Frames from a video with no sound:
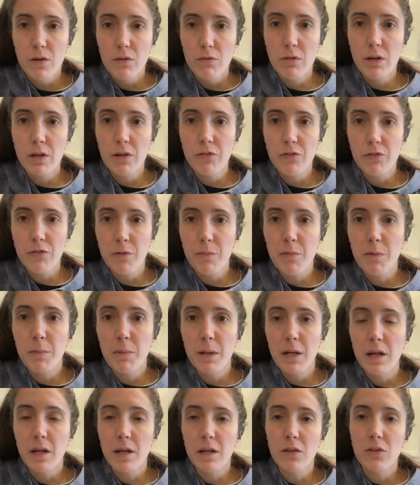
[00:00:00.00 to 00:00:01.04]
riff from the
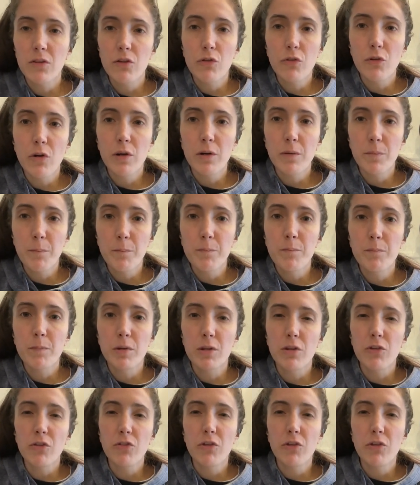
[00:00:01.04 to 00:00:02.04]
beginning of the song. But this